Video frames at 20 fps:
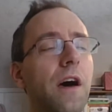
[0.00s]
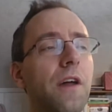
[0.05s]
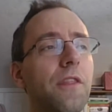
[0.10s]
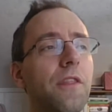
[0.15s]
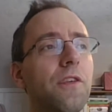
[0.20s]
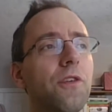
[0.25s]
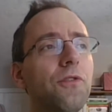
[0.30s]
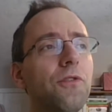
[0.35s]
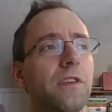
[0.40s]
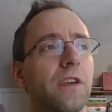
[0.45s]

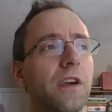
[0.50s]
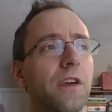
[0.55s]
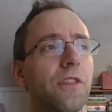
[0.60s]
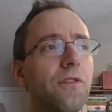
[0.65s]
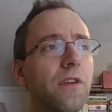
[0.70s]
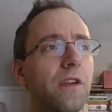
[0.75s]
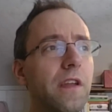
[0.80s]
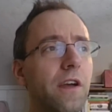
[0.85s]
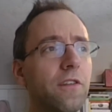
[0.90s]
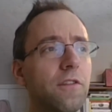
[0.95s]
The only other
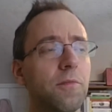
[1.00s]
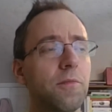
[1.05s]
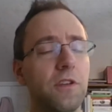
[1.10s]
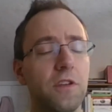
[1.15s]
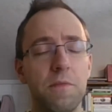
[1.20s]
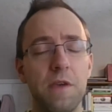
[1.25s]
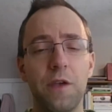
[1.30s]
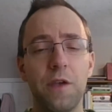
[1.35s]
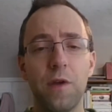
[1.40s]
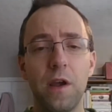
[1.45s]
announcement
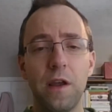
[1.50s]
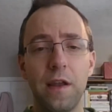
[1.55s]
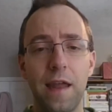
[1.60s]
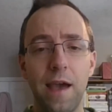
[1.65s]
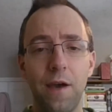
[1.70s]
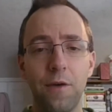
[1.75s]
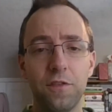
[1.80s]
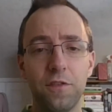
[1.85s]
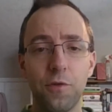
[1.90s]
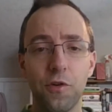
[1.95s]
to make right
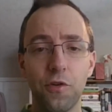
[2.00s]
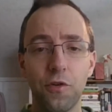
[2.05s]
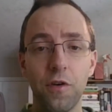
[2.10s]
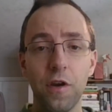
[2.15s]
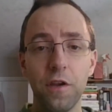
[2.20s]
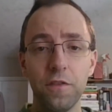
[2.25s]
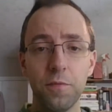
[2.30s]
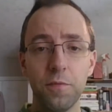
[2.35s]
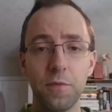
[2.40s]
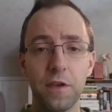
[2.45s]
now is about
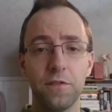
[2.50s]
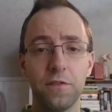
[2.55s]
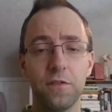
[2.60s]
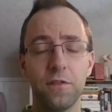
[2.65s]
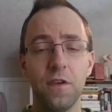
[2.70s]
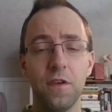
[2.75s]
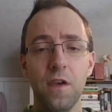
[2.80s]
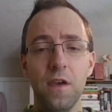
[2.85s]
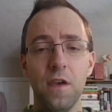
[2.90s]
Christmas.